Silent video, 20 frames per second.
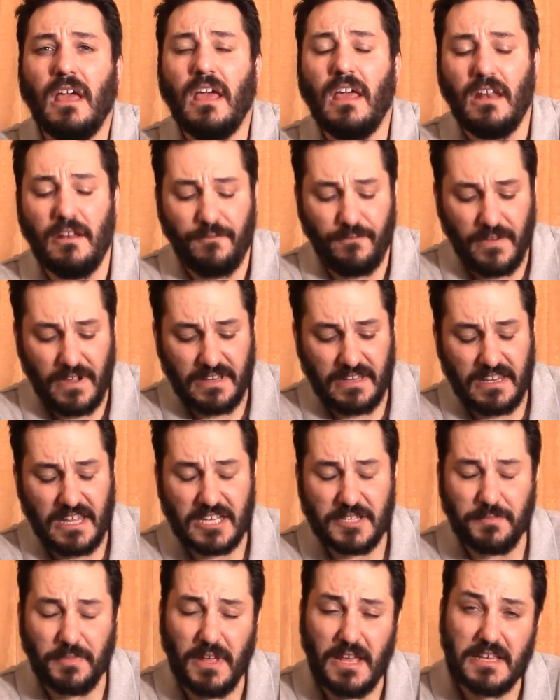in a fight that
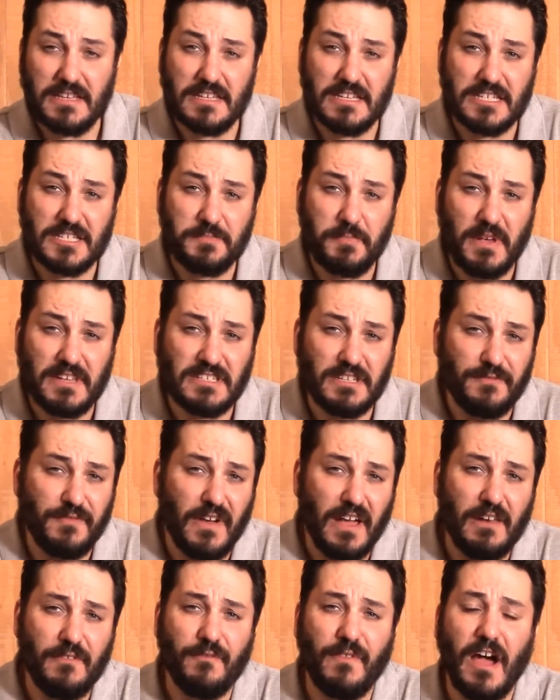takes place in a
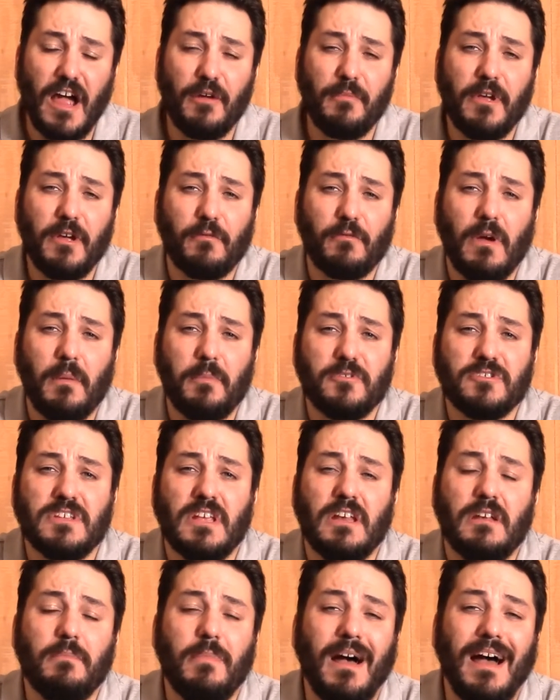specified environment
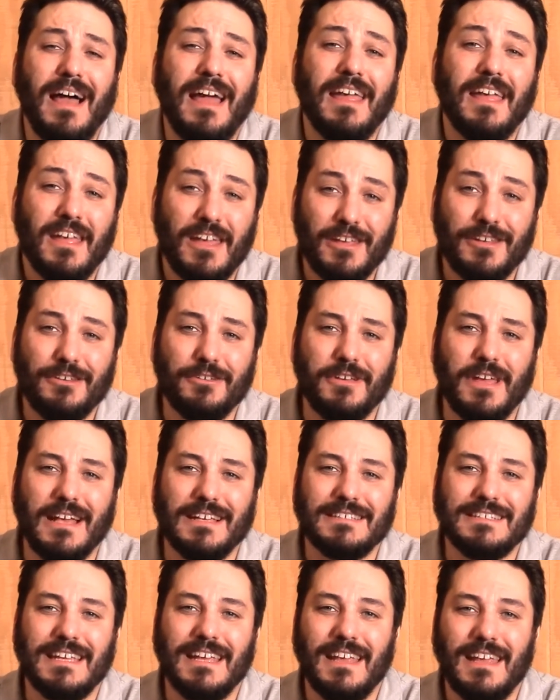represented by, you
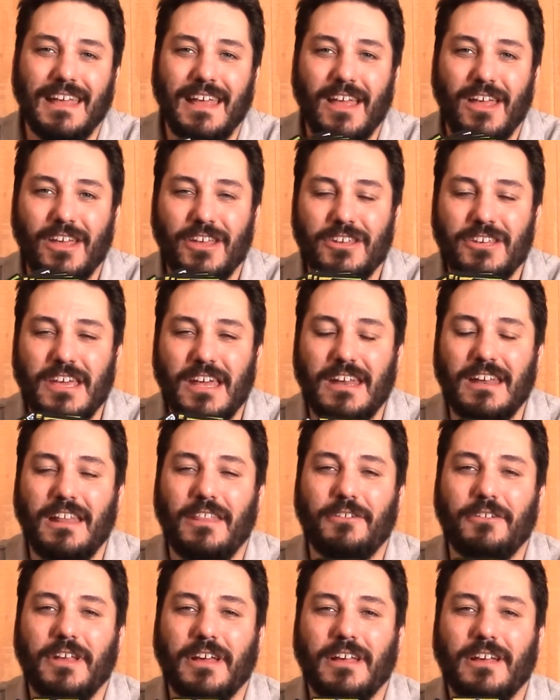guessed it, yet
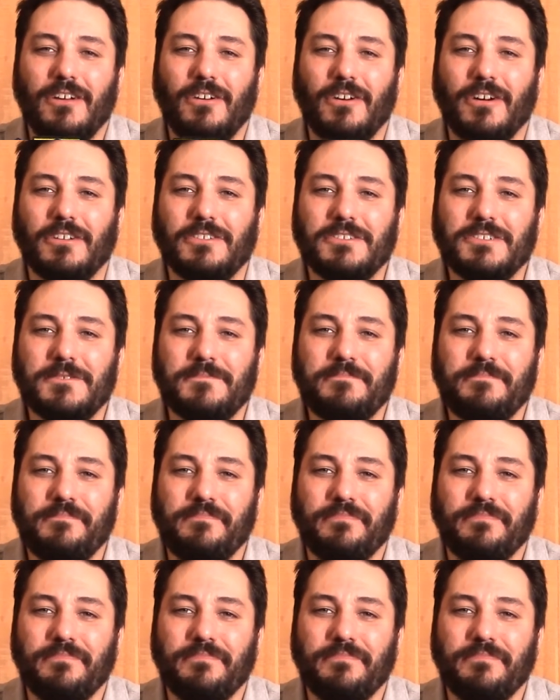another deck of cards.